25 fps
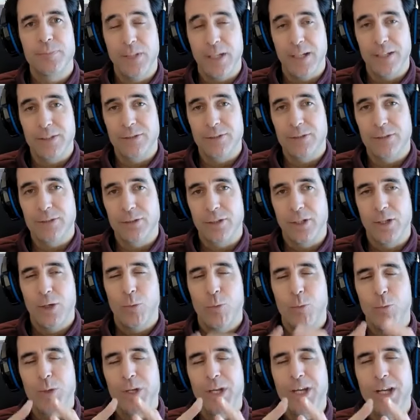Yes,
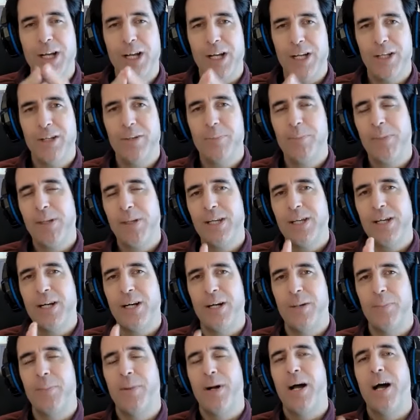we gotta
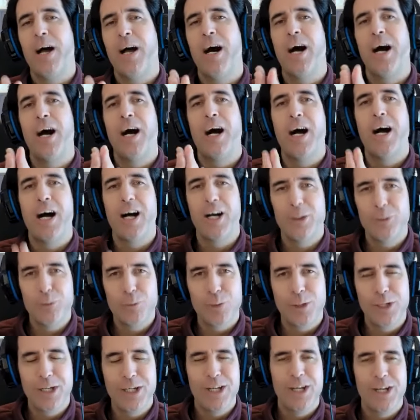become
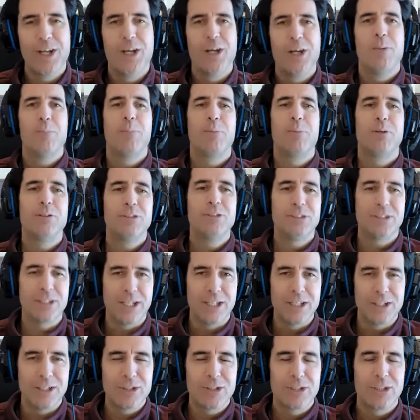
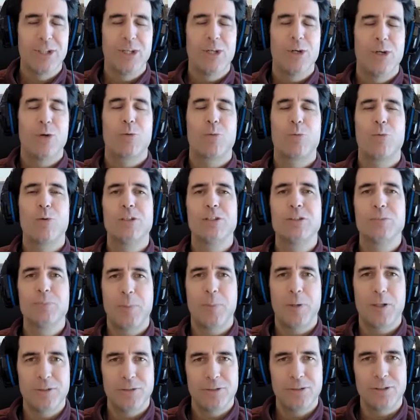100%
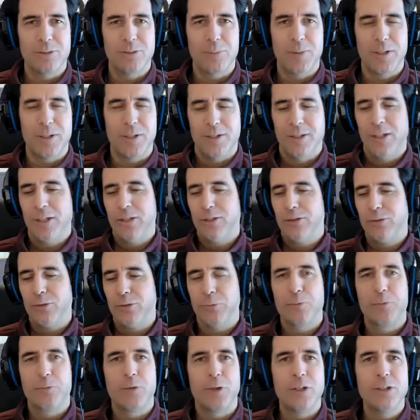responsible.
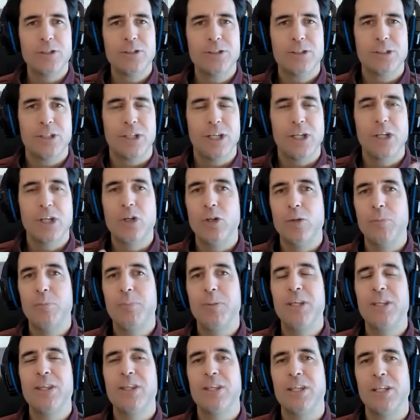So first, it could
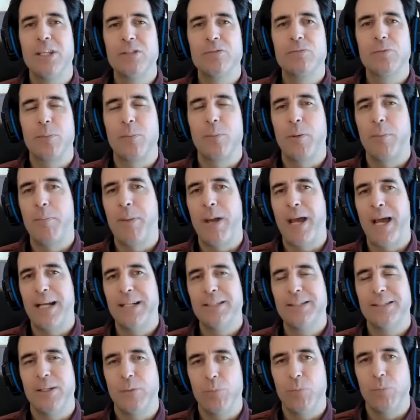be things from our
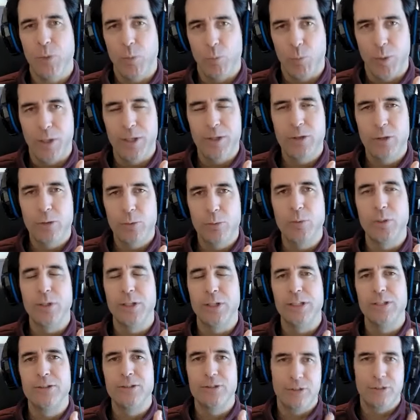past that we went through
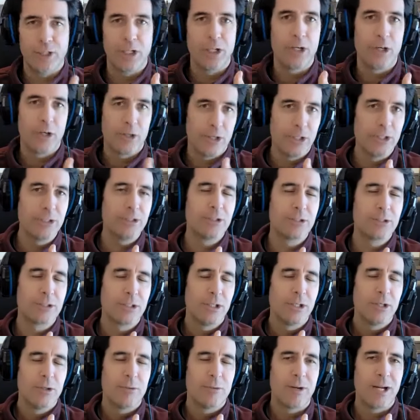and it still hurts,
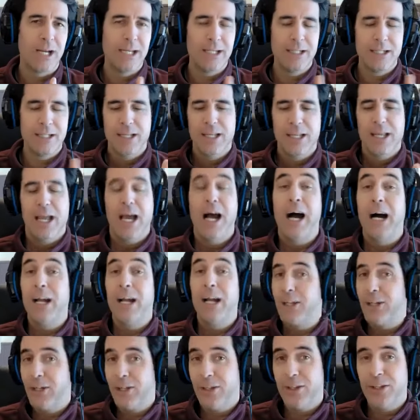right?
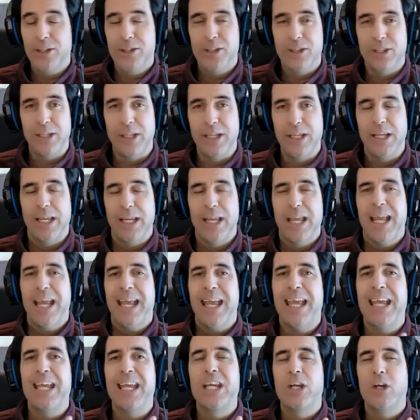And another thing,
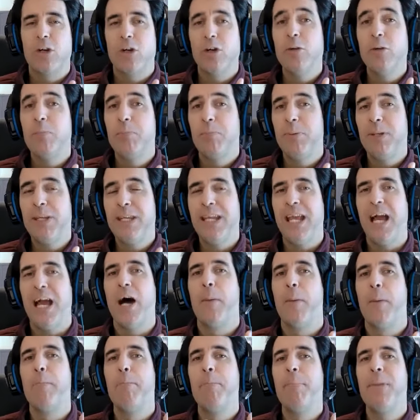it could be
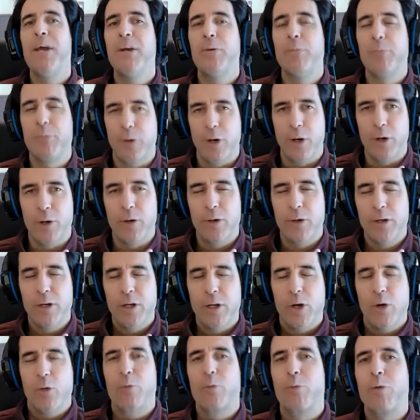a mirror
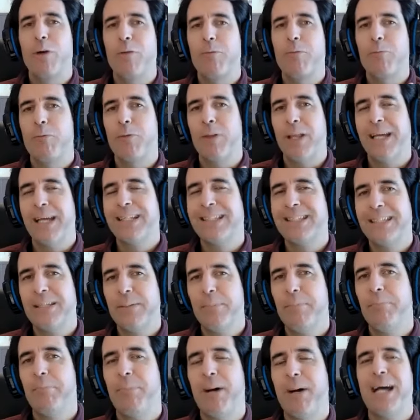
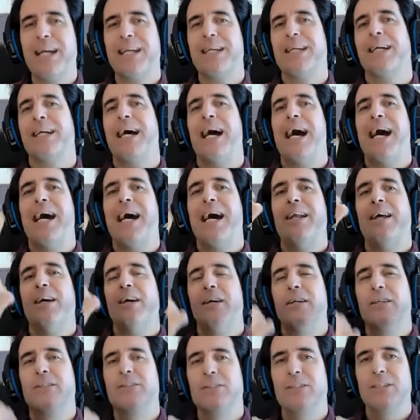reflecting back at
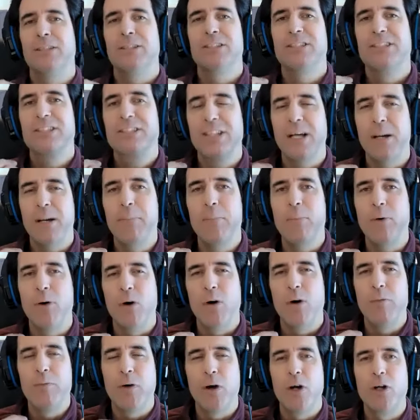us some
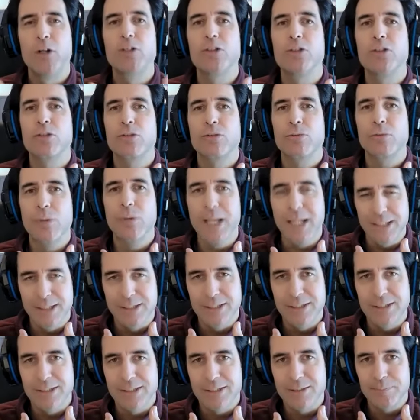of our
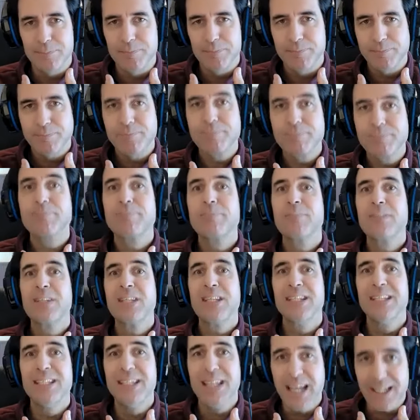traits.
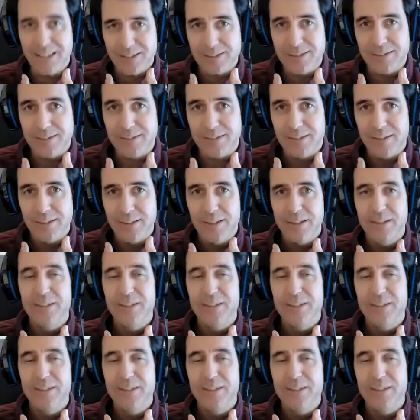Yes,